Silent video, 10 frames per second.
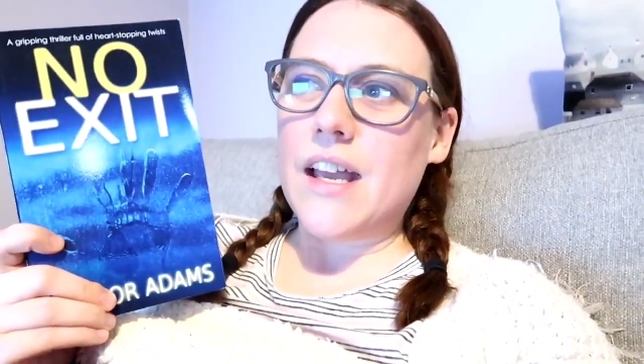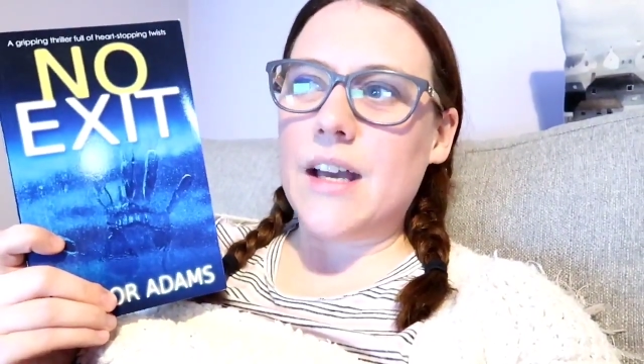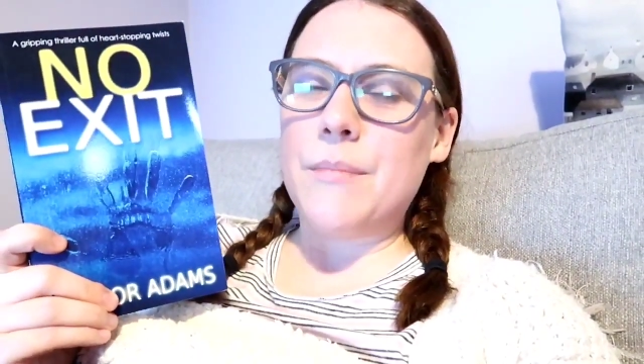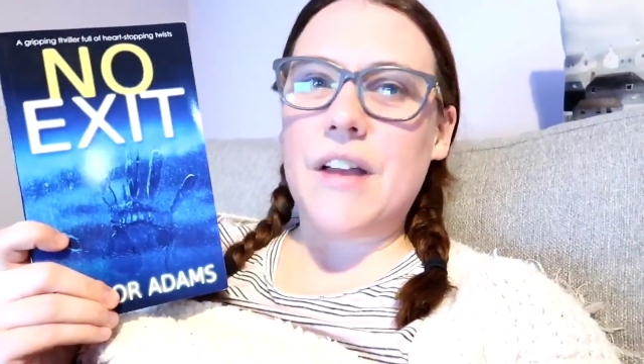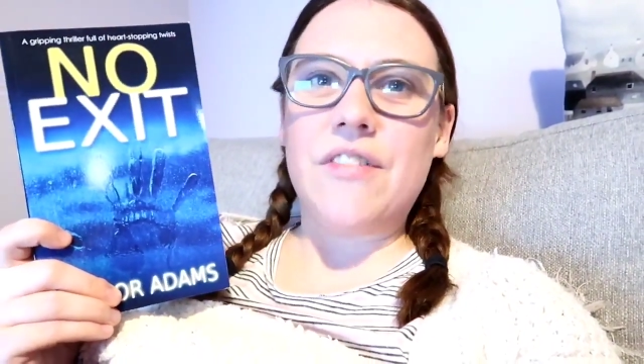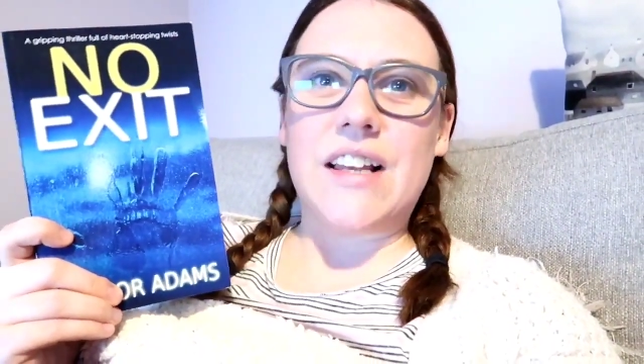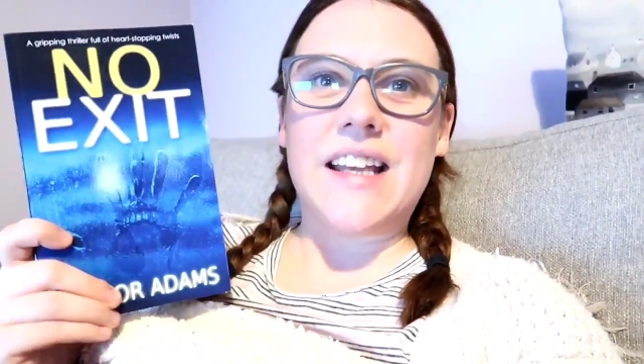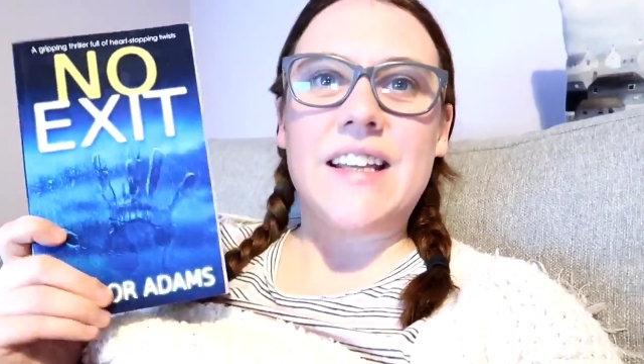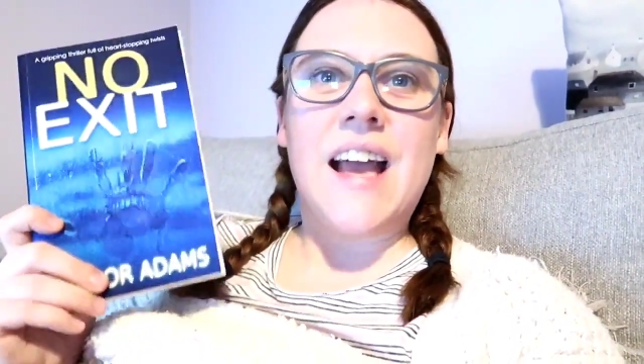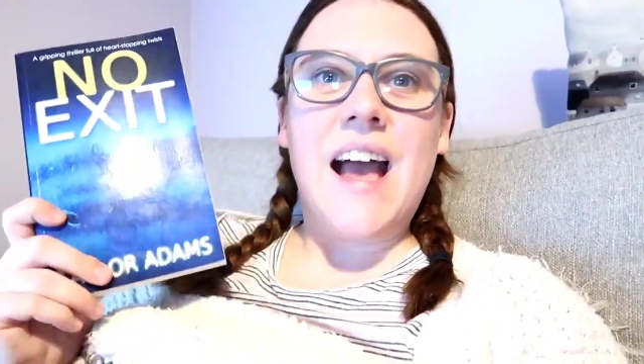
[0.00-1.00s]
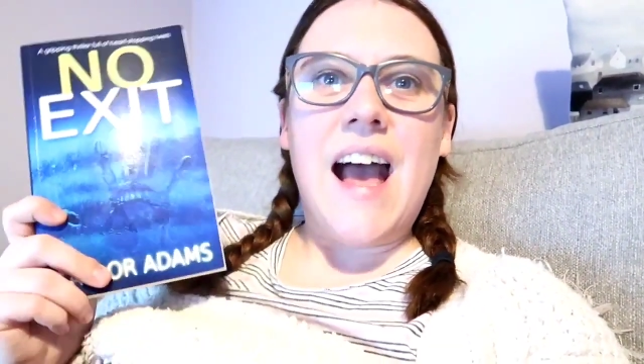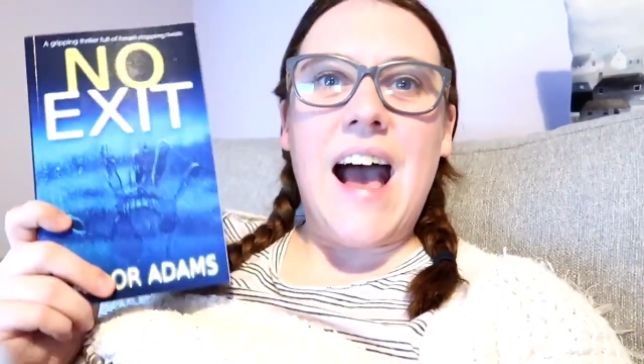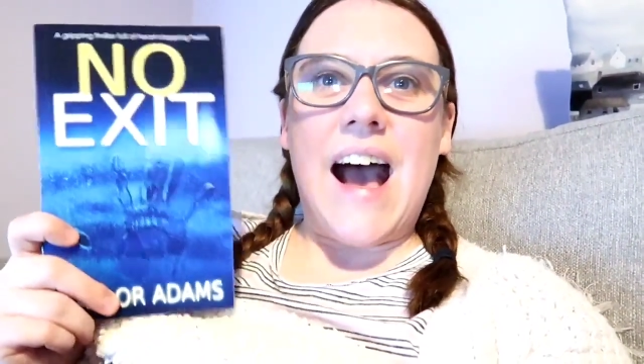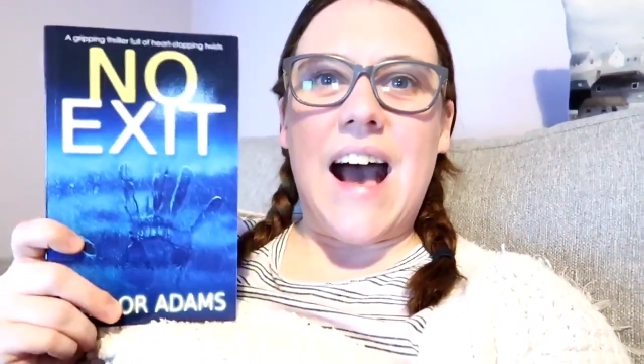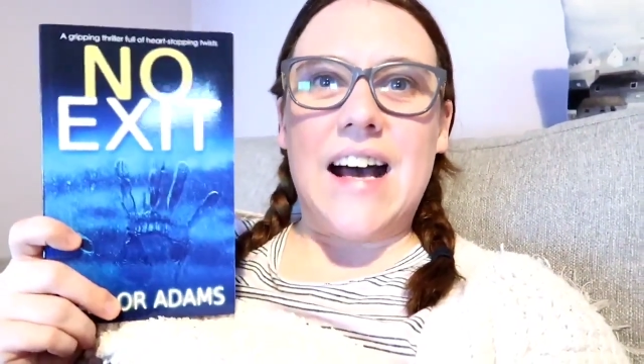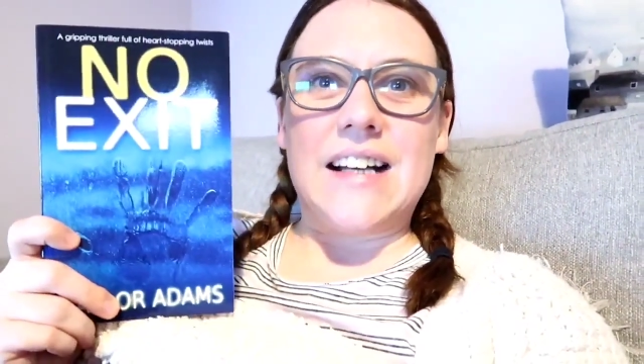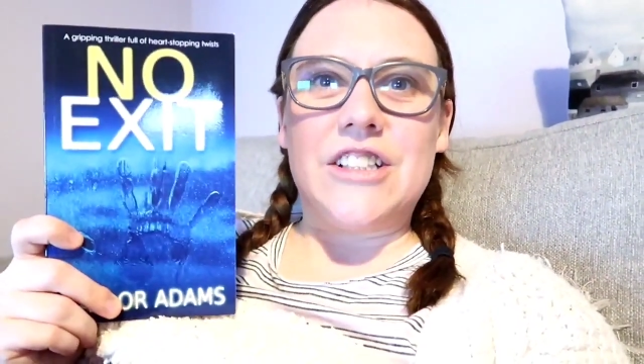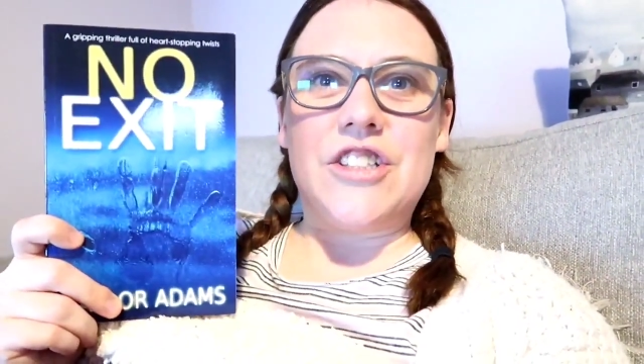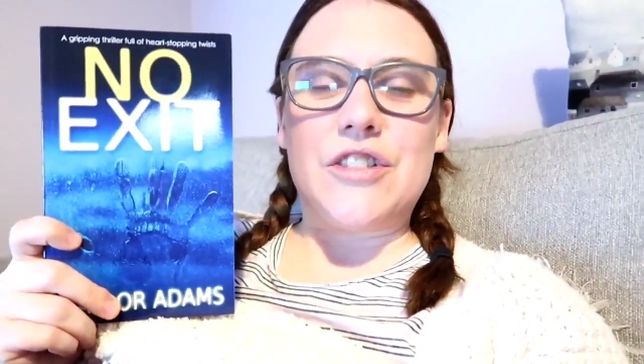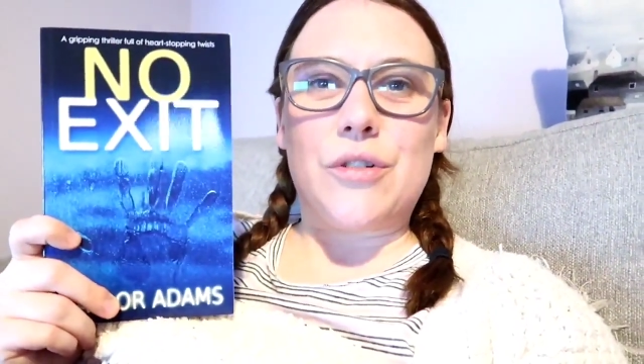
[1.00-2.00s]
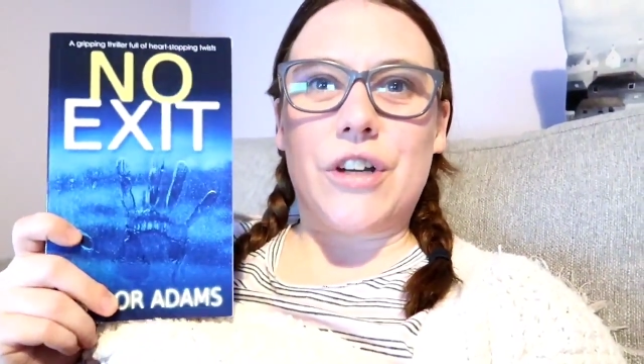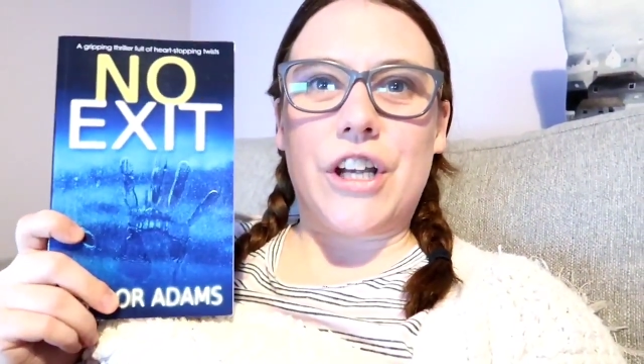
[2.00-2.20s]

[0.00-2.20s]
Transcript: if you like, and she's gone